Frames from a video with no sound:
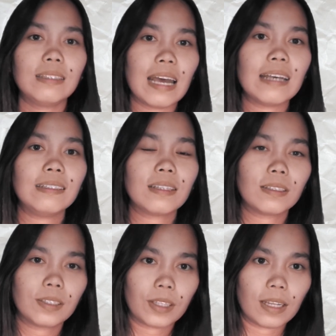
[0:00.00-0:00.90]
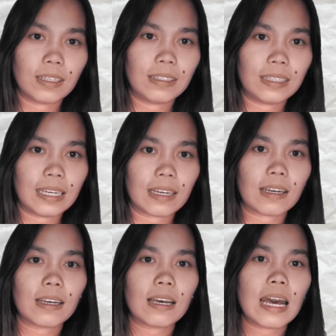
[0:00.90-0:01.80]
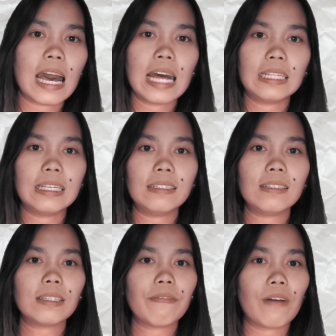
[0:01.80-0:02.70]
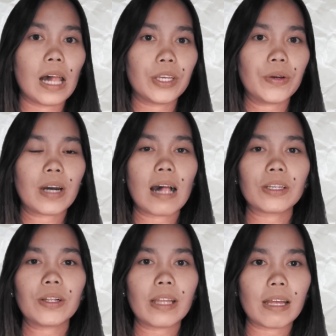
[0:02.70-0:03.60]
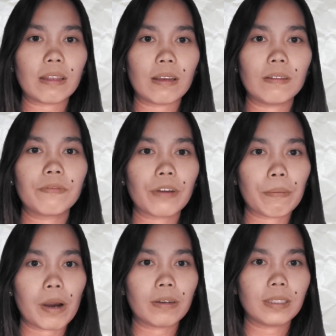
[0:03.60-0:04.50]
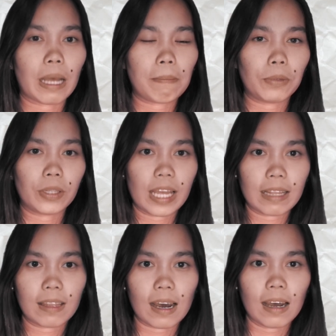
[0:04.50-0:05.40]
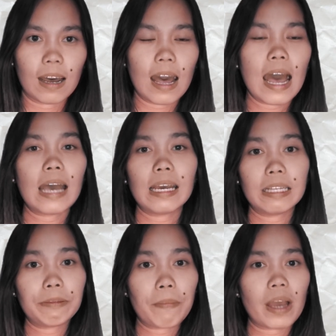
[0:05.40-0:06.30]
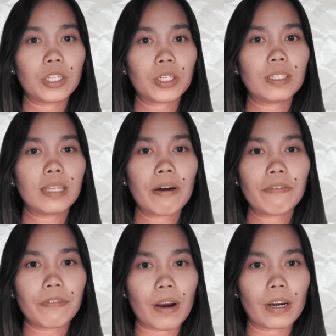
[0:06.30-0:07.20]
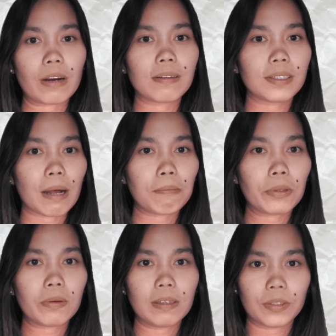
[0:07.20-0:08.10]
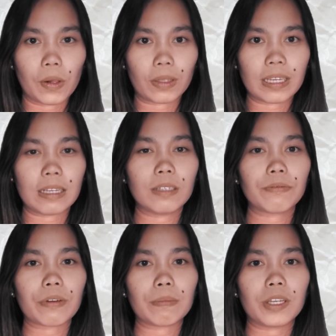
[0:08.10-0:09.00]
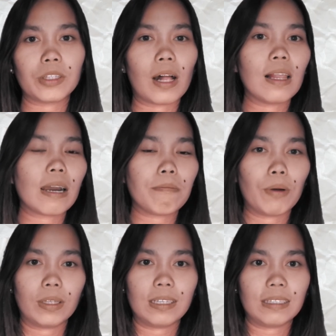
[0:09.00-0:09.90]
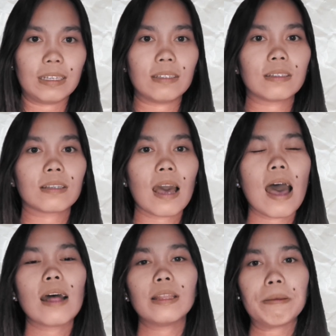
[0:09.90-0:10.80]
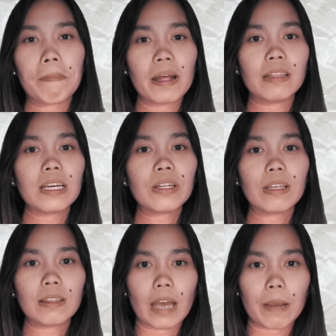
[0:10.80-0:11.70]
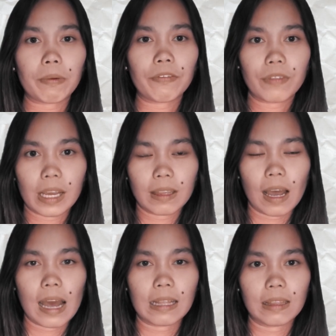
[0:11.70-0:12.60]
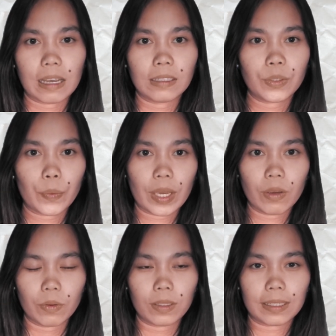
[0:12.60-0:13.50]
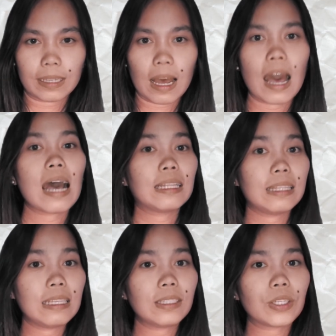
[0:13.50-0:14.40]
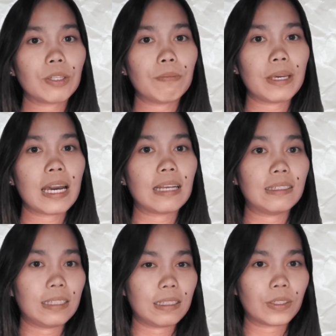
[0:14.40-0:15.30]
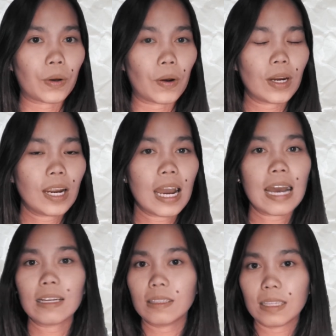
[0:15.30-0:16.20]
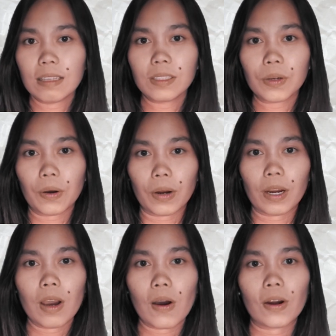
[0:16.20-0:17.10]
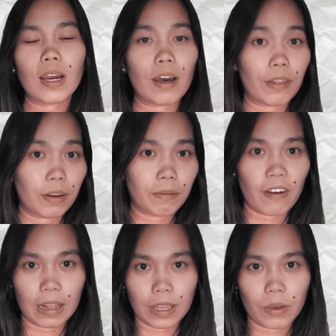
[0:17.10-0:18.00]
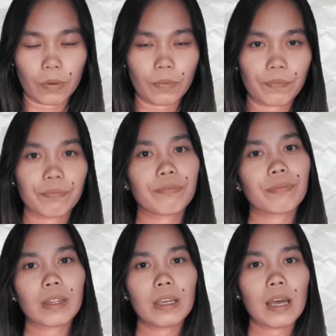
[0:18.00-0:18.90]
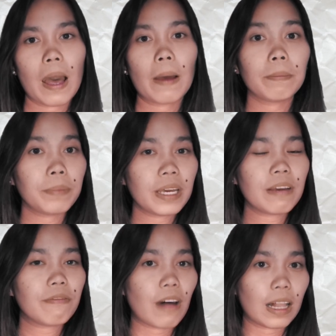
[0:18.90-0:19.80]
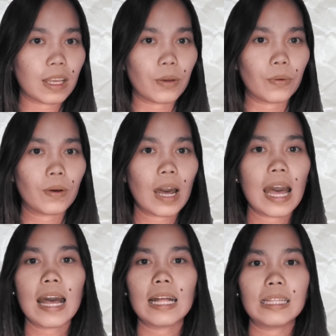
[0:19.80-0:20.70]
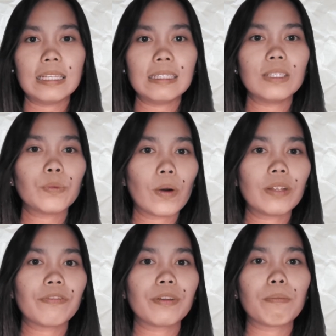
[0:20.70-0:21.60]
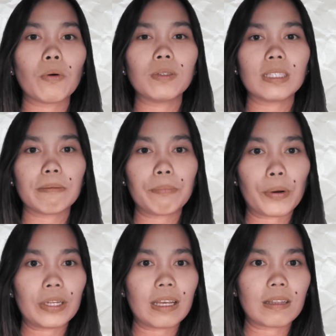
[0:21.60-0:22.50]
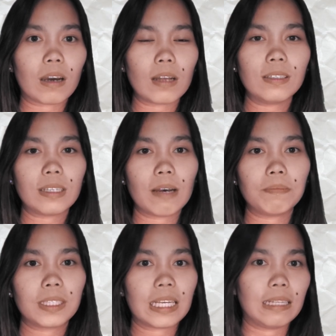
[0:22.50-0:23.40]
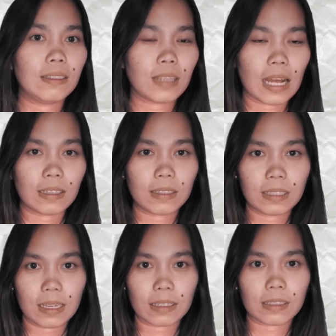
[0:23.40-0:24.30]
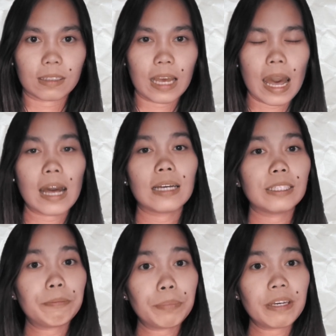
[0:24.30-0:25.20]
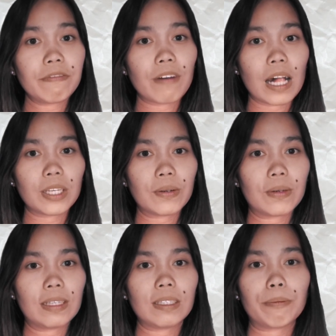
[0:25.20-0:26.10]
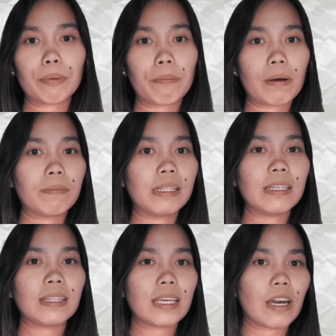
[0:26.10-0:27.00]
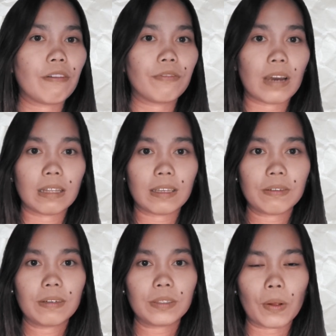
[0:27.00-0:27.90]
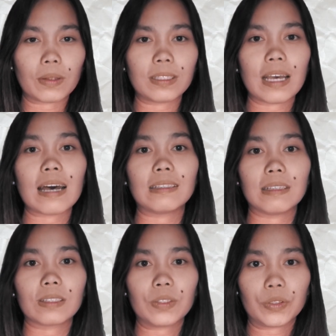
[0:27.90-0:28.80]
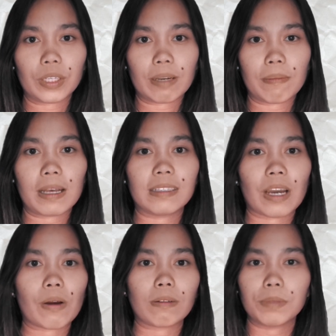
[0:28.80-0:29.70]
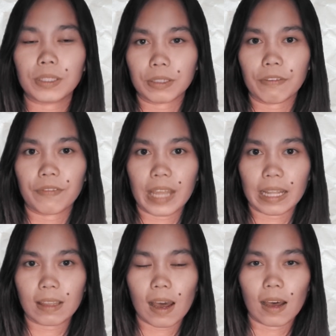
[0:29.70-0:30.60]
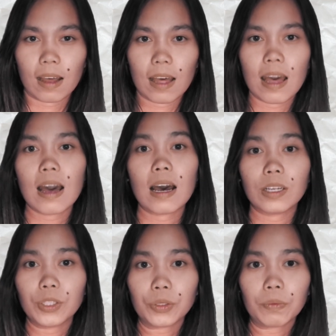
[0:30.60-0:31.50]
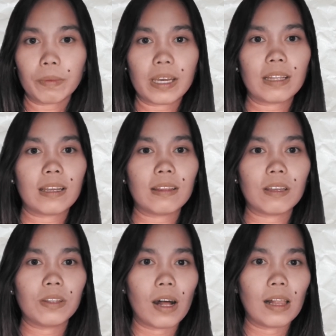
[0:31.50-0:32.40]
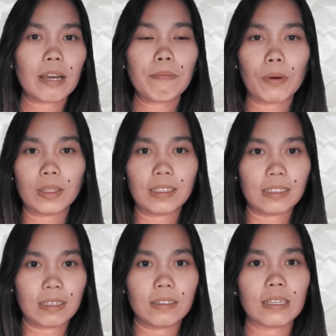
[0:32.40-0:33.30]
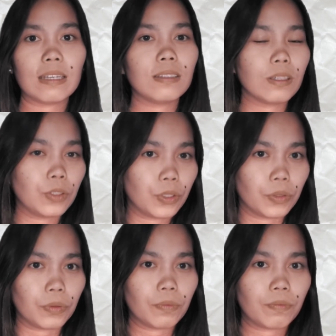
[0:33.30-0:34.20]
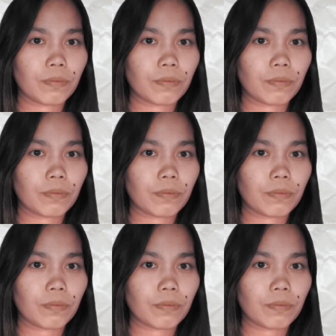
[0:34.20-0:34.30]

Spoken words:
Test statistic. This is a value calculated from our sample data. It measures how far our sample result is from the null hypothesis, depending on the type of data and test we use. This could be a z-score, t-score, or other value. P-value. This is one of the most important concepts in statistics. The p-value is the probability of getting results as extreme as our observed data, assuming that the null hypothesis is true.